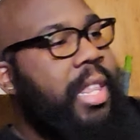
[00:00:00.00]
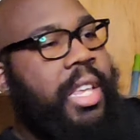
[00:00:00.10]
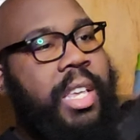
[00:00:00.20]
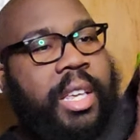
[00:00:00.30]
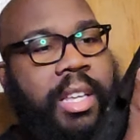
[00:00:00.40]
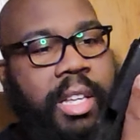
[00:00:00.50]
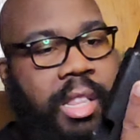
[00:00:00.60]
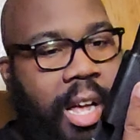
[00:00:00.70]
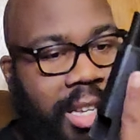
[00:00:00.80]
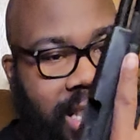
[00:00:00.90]
the
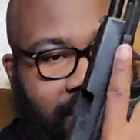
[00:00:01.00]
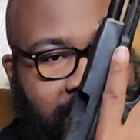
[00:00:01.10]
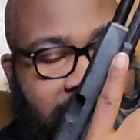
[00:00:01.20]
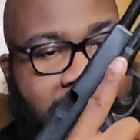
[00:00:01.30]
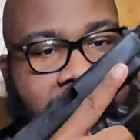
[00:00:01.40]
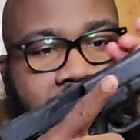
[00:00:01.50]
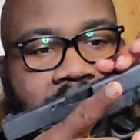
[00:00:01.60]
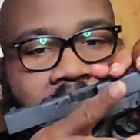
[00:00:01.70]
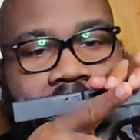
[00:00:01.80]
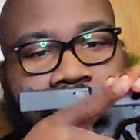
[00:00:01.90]
Glock 17.
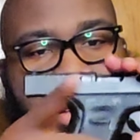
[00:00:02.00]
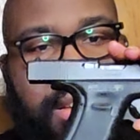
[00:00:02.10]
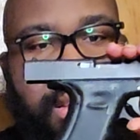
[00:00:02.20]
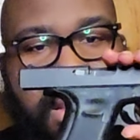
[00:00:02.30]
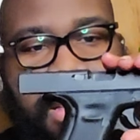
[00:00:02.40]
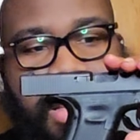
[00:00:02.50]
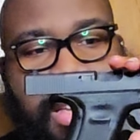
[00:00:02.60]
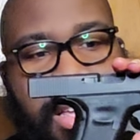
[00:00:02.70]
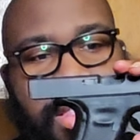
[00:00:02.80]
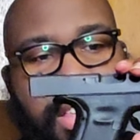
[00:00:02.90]

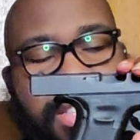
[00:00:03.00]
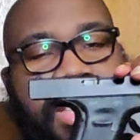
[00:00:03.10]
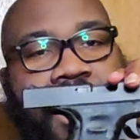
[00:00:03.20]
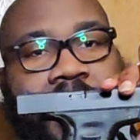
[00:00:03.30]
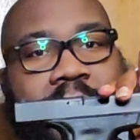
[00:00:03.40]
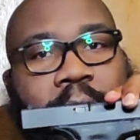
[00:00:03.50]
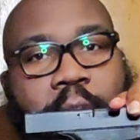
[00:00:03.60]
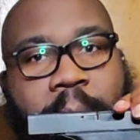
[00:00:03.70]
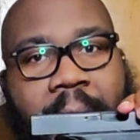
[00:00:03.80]
This is for